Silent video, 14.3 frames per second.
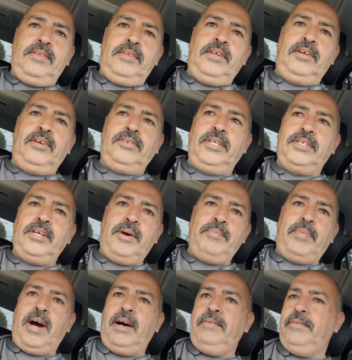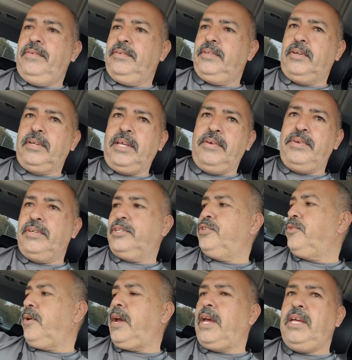you know, to dump off. They'll give you a
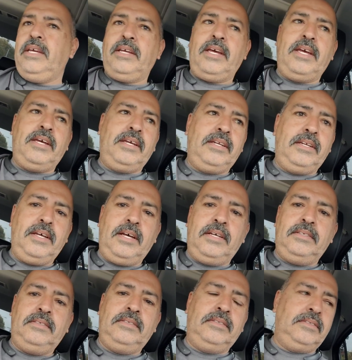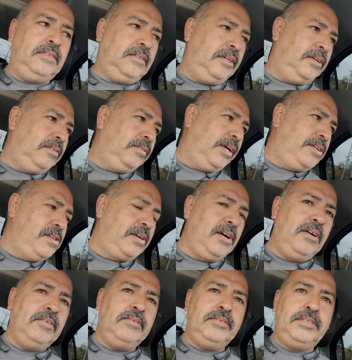tray and, uh, you know, there you
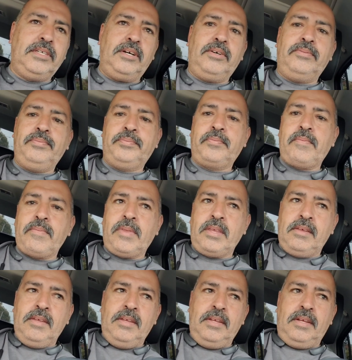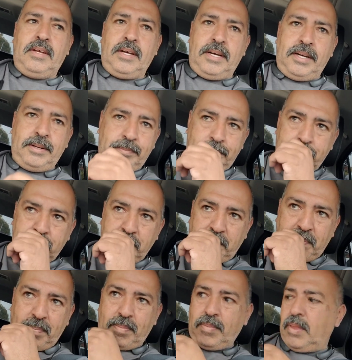go. So, um,
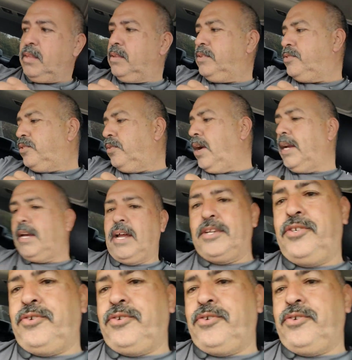so I got a